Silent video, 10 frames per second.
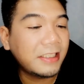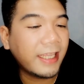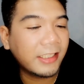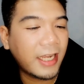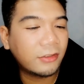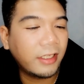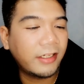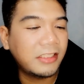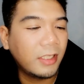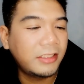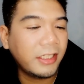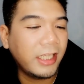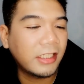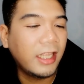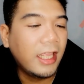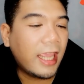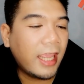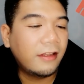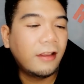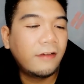formula with emerge herbal extract and ginseng extract to increase blood circulation
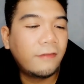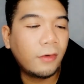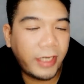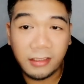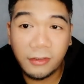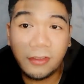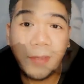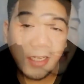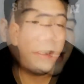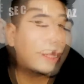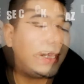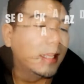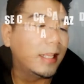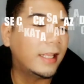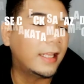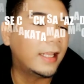and flow rate.